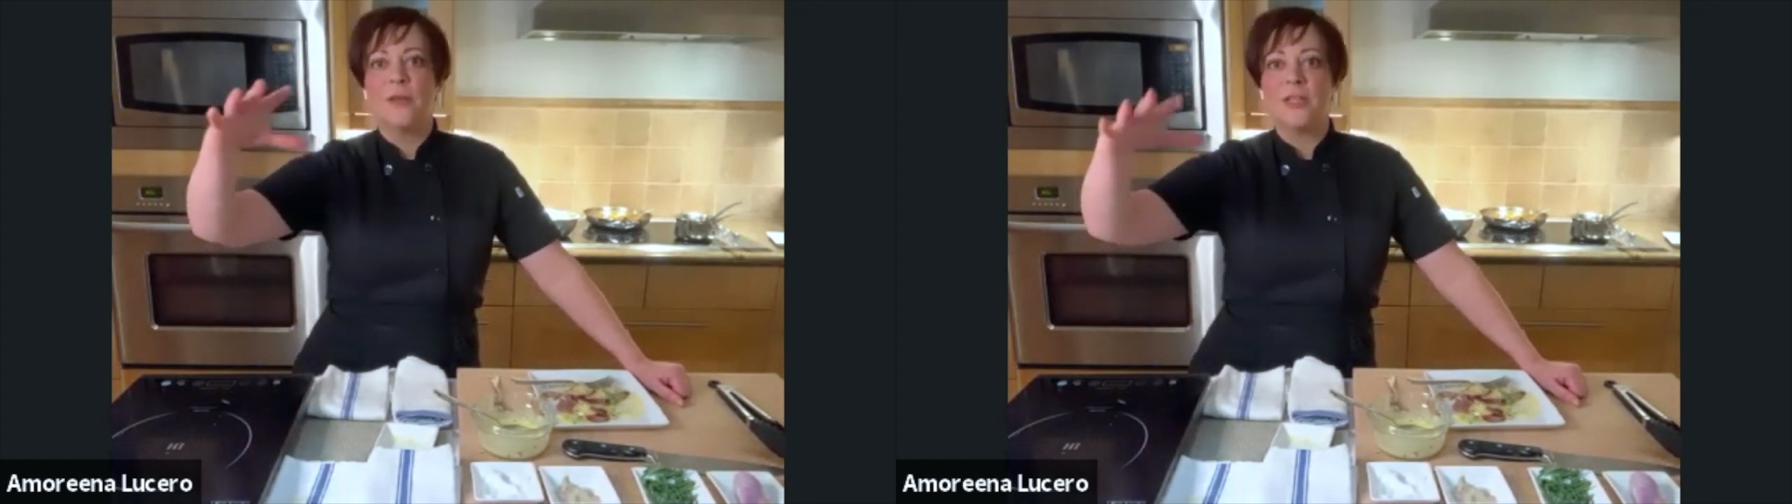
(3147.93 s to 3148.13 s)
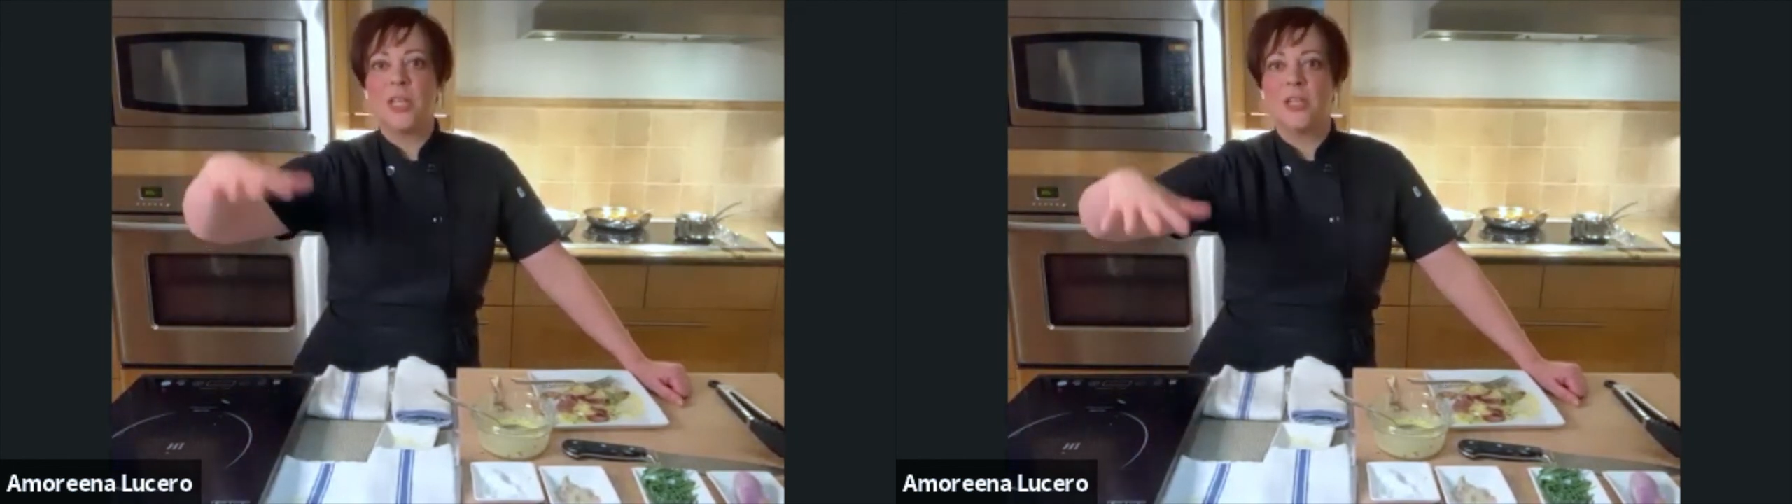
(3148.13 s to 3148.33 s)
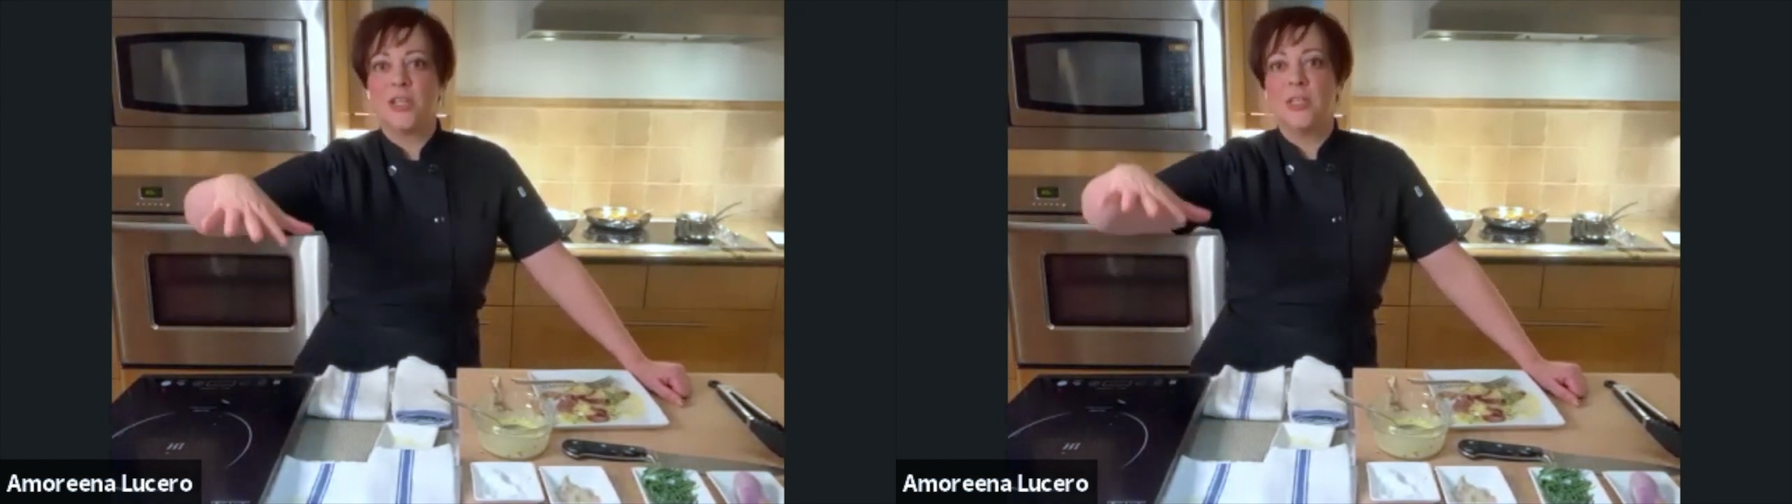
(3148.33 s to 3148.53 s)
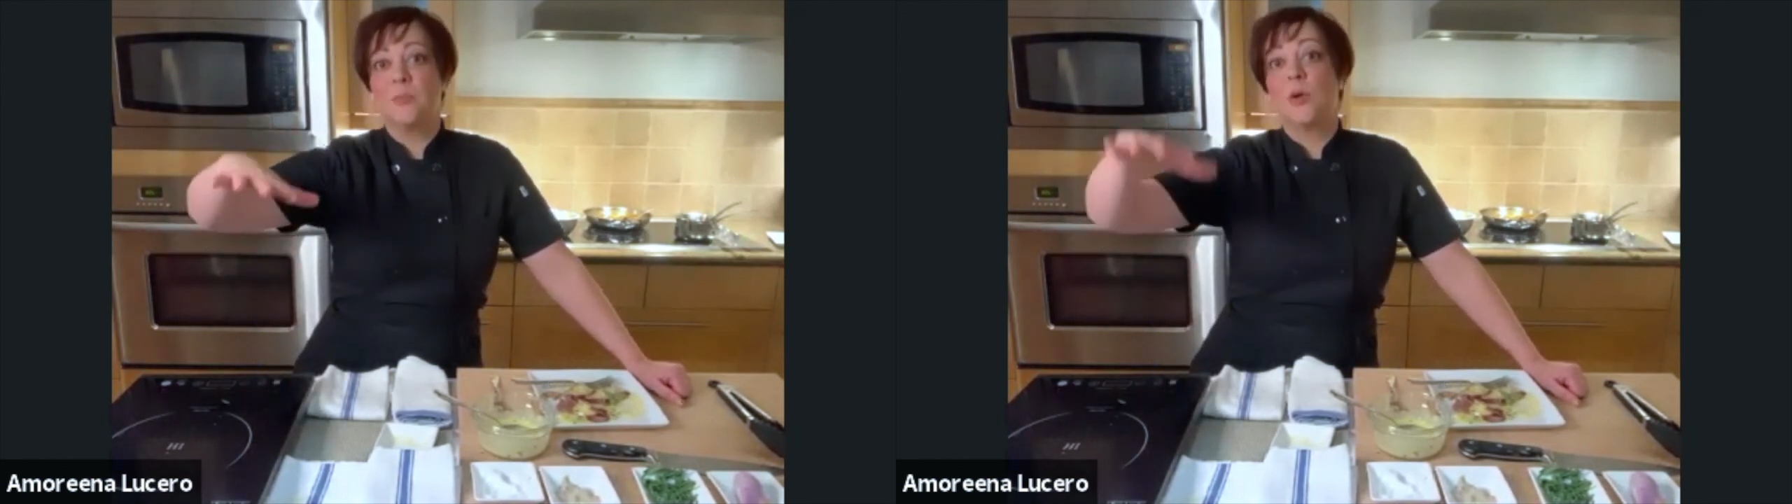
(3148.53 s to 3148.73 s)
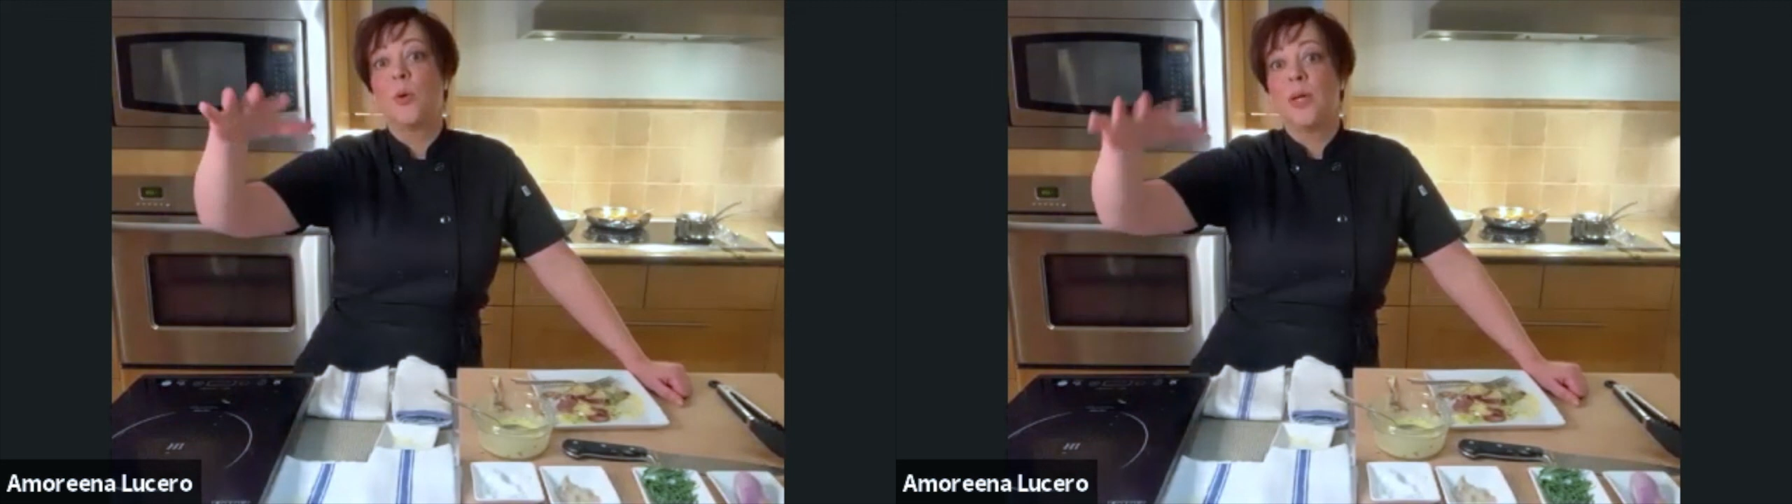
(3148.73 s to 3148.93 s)
French kitchen
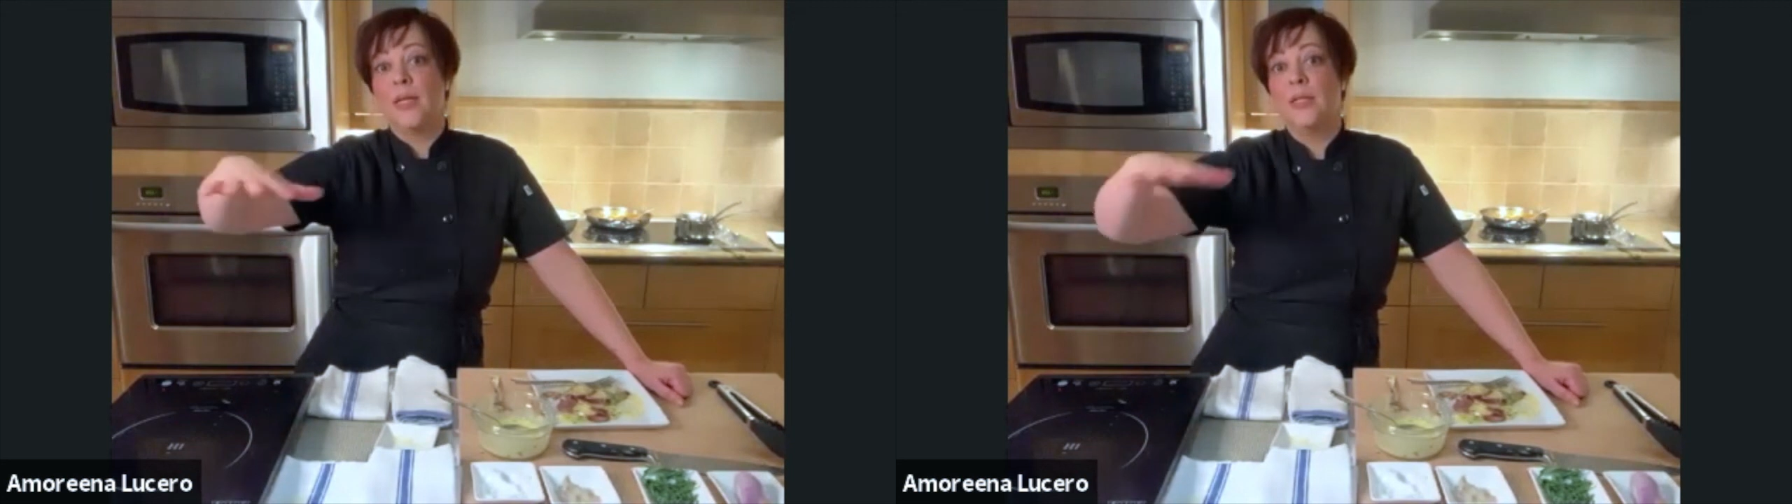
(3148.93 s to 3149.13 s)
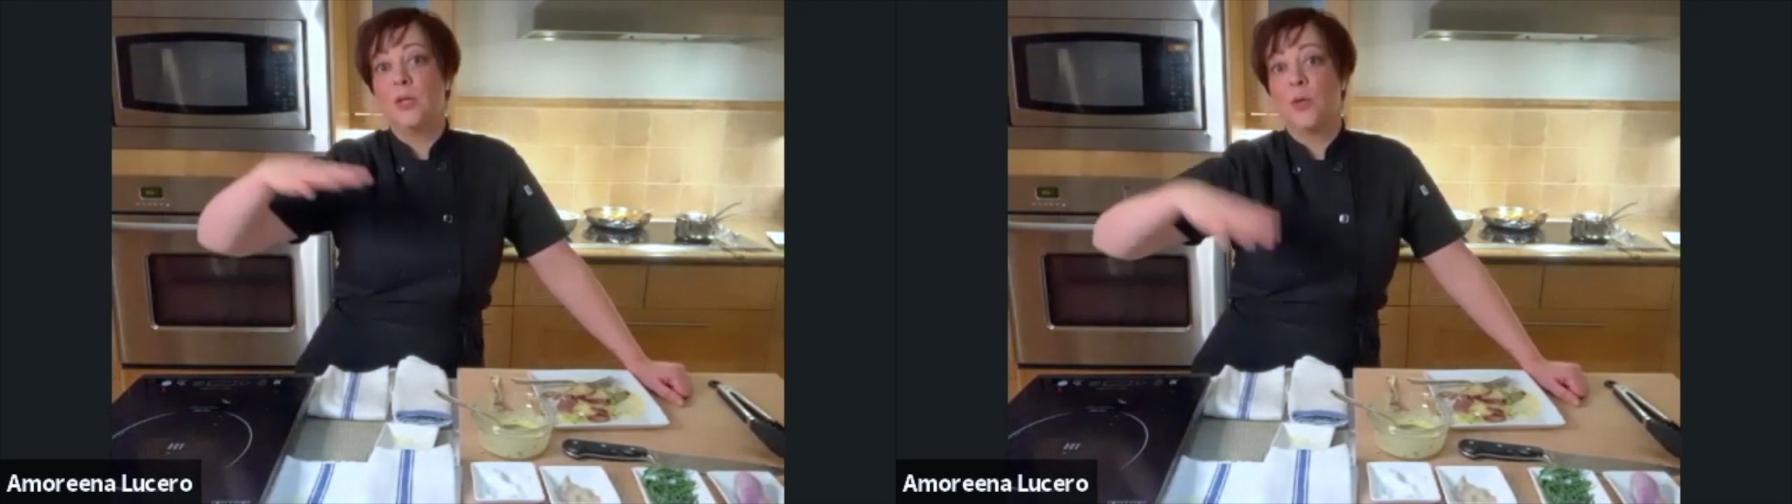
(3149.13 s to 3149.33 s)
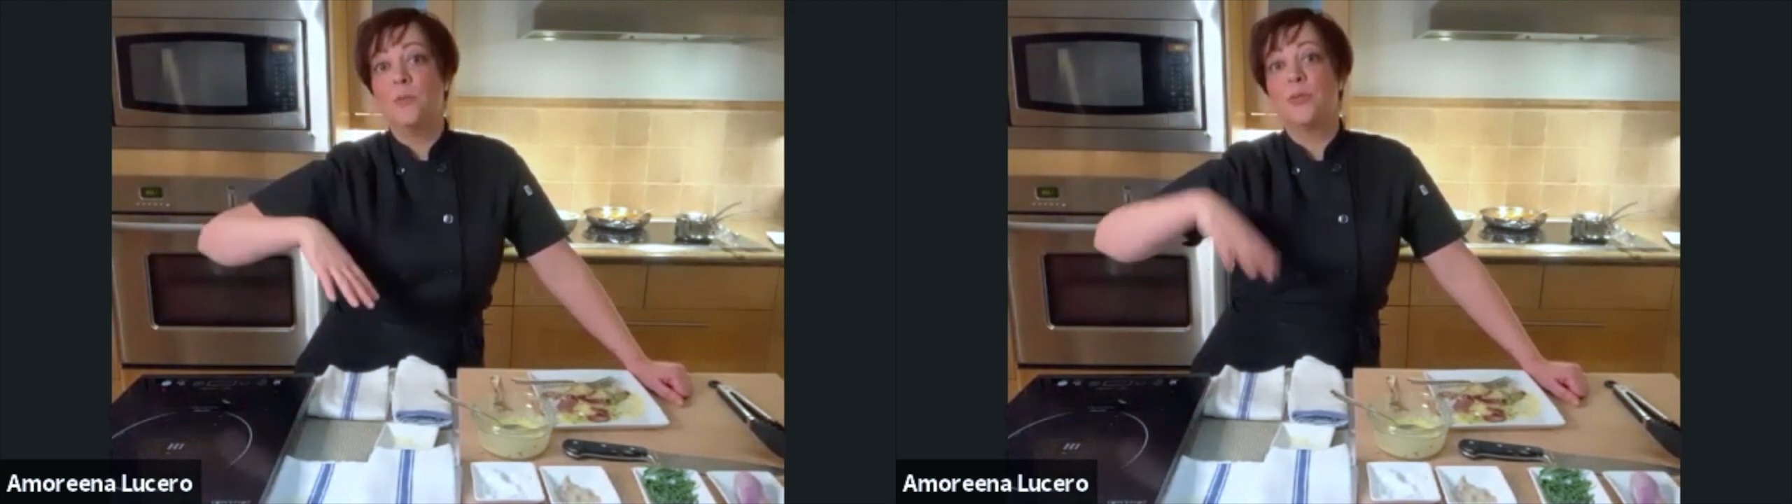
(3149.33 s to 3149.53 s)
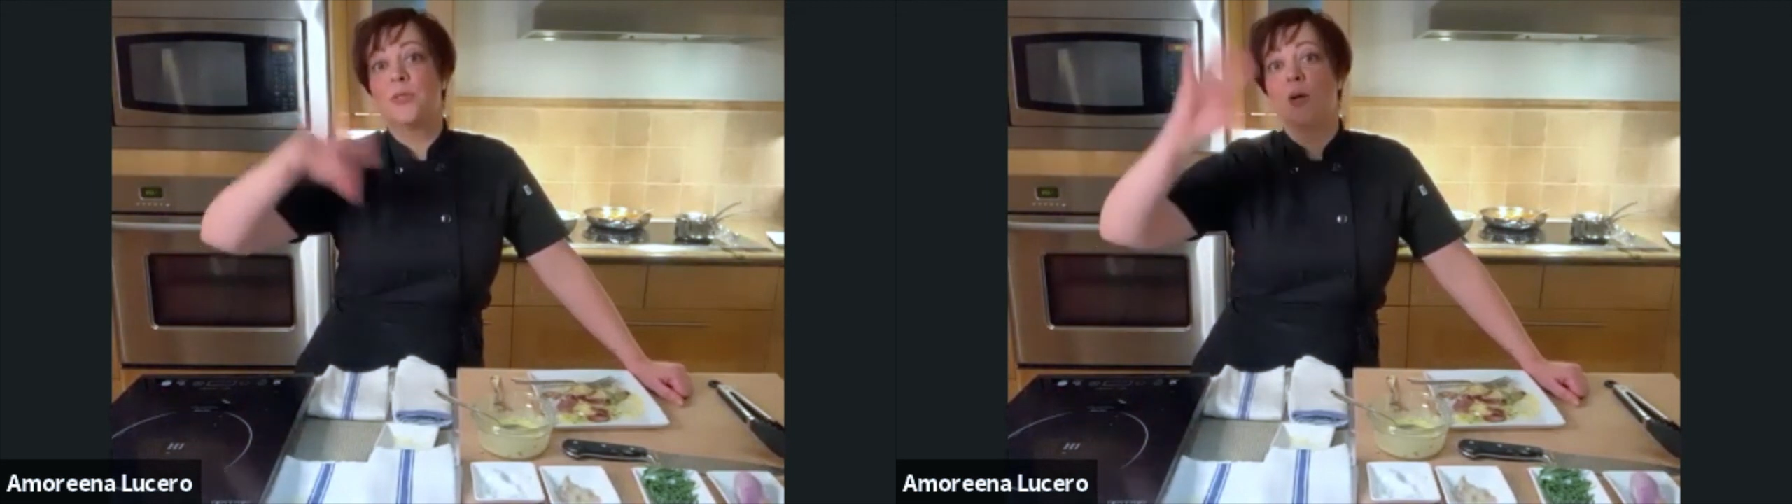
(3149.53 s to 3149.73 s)
is broken into groups.